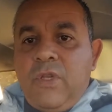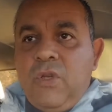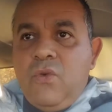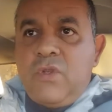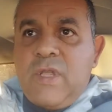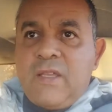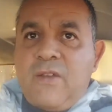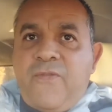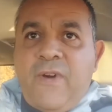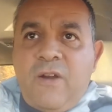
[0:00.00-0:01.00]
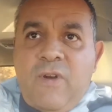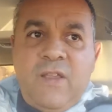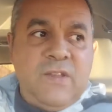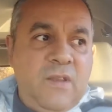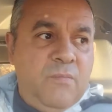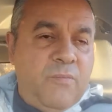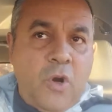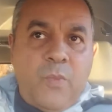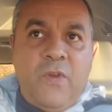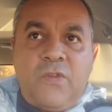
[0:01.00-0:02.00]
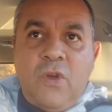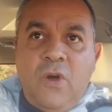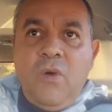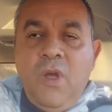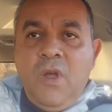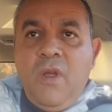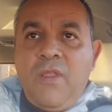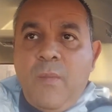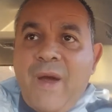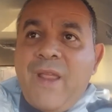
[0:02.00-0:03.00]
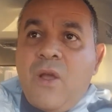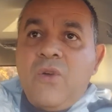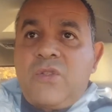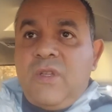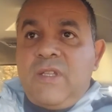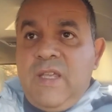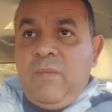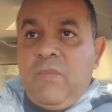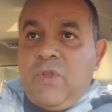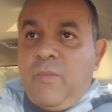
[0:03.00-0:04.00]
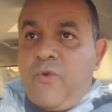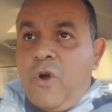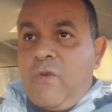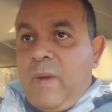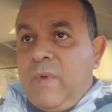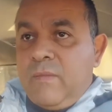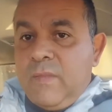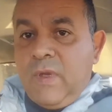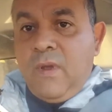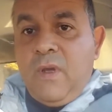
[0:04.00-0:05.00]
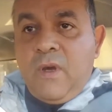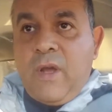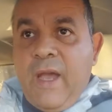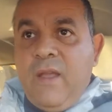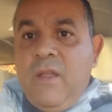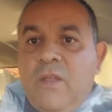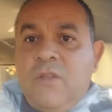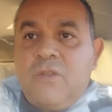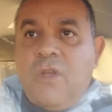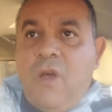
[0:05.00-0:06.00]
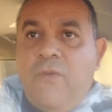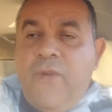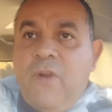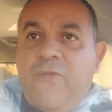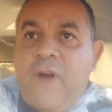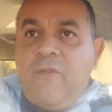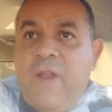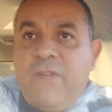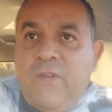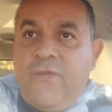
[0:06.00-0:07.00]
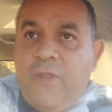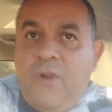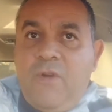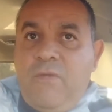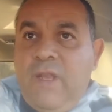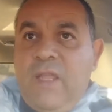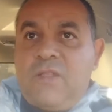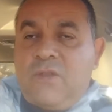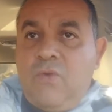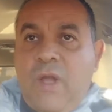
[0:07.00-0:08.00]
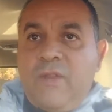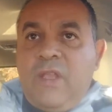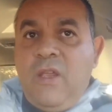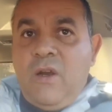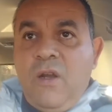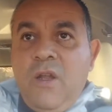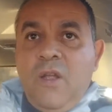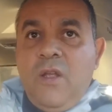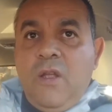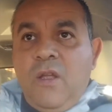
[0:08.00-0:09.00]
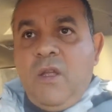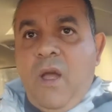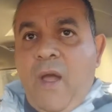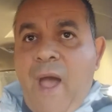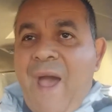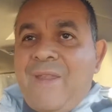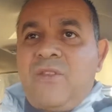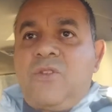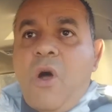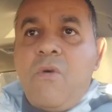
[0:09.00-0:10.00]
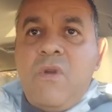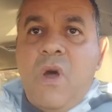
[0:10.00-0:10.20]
used as a fundraising purpose. So the money goes to the team, to the program. Okay, so for their fundraising, for their needs throughout the year. I don't